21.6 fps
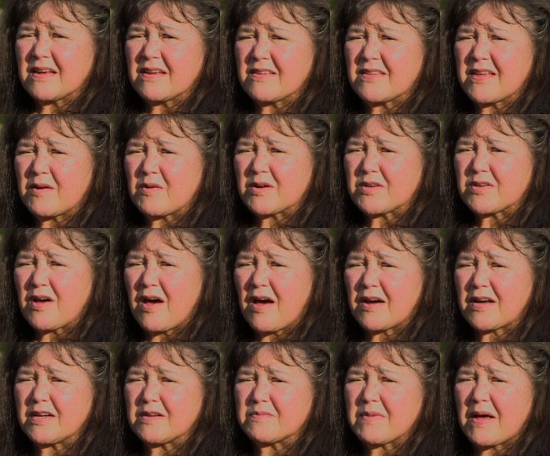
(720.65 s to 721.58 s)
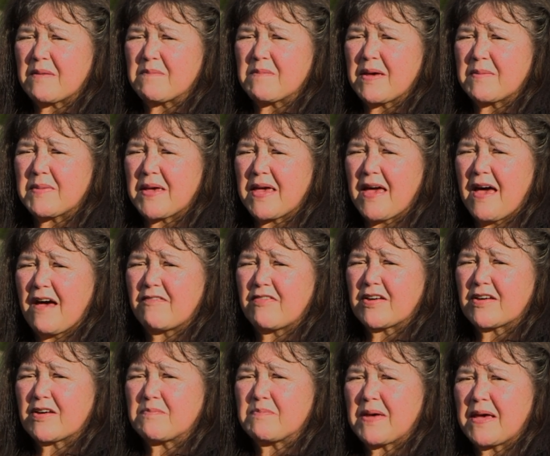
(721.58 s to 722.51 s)
uh, they were talking about maybe
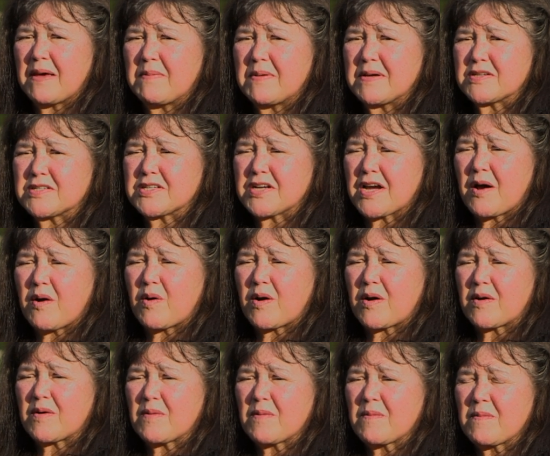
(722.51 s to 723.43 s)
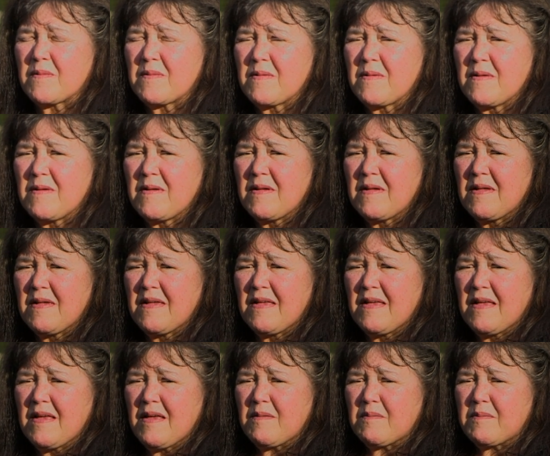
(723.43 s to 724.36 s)
having a baby shower
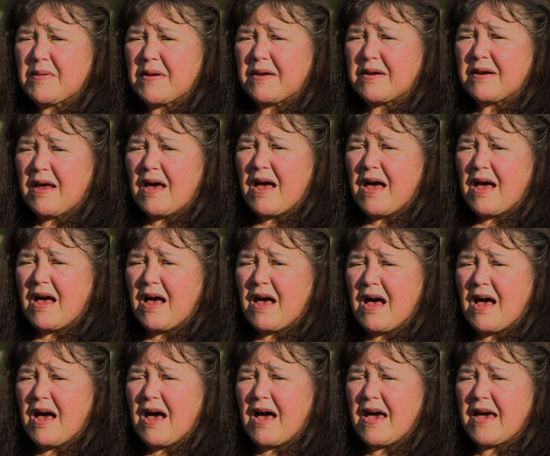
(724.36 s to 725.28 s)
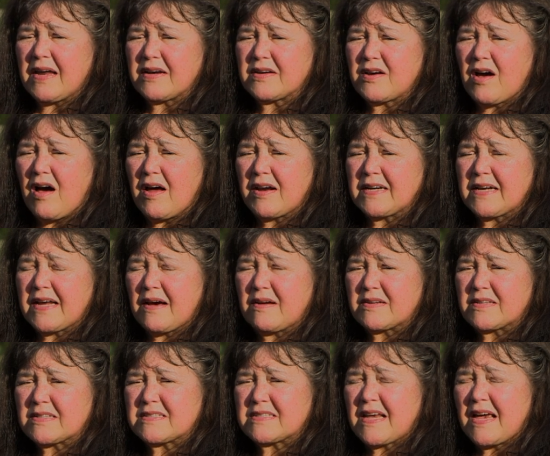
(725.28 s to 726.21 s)
but I had gone
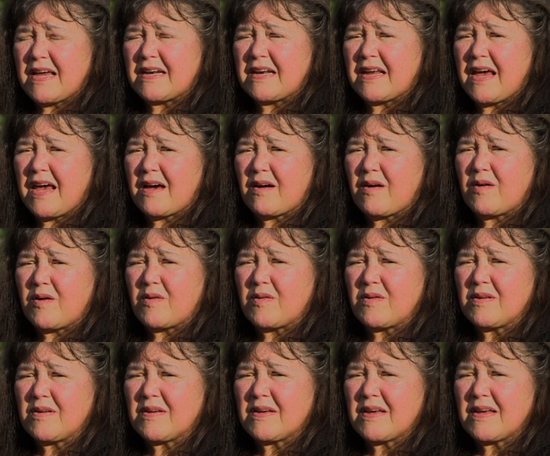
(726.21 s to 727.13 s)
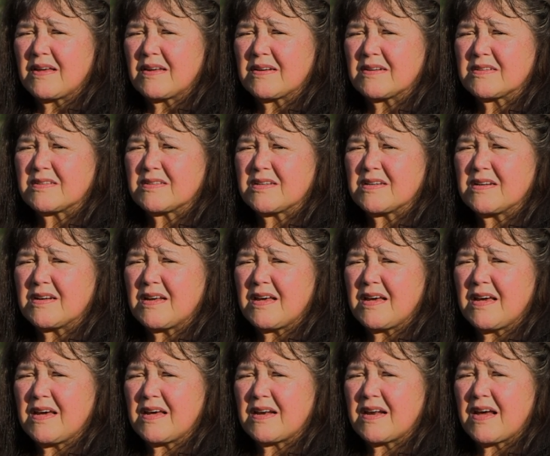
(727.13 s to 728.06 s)
down to San Diego
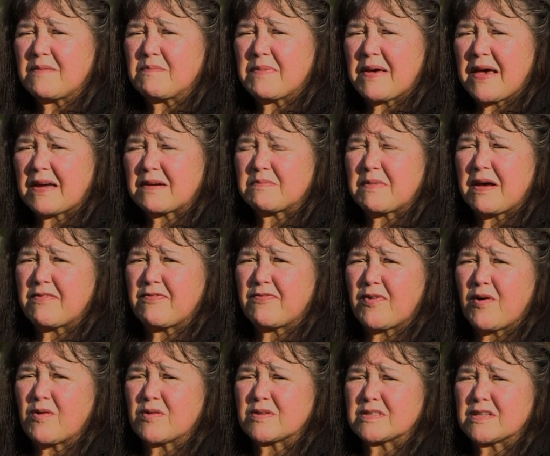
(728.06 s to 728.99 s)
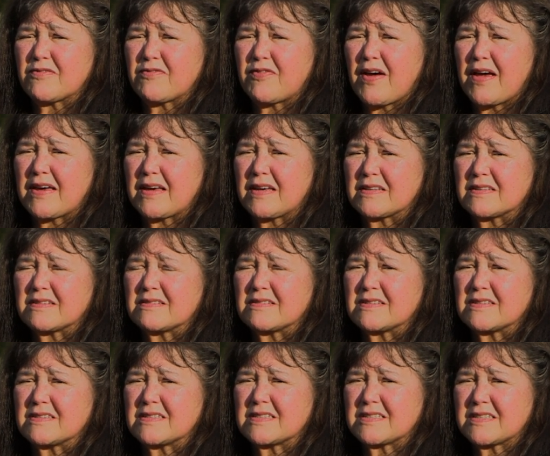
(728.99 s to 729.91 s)
and I begged my folks if I could
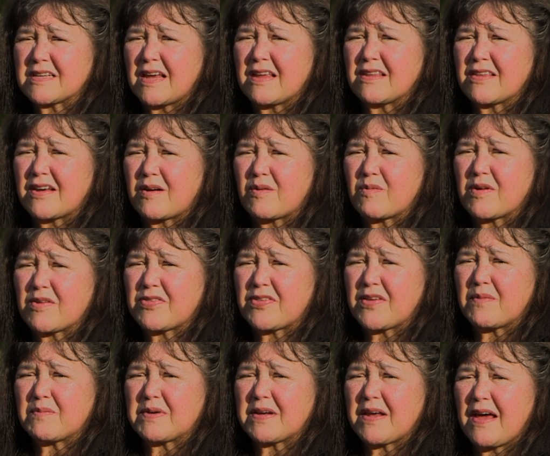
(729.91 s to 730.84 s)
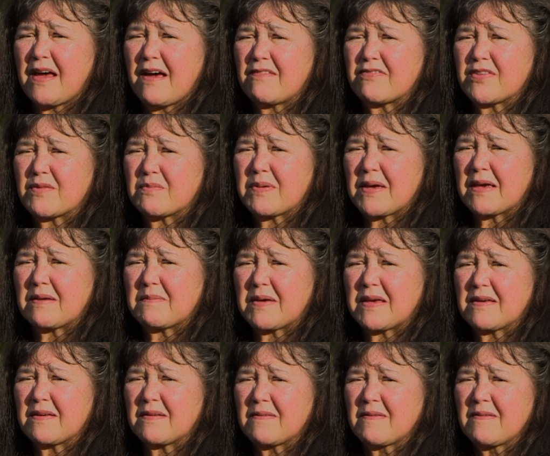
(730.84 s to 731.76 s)
stay there with them to have the
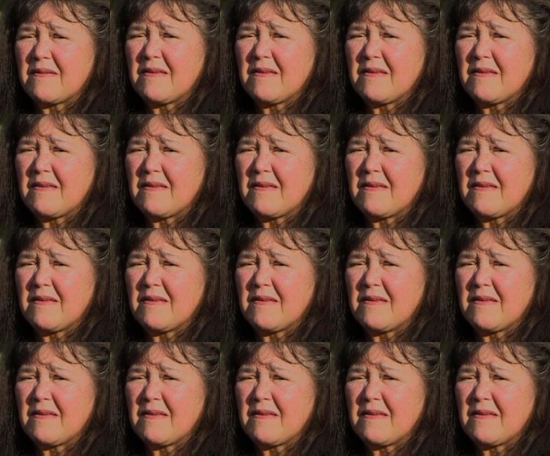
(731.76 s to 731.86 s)
baby.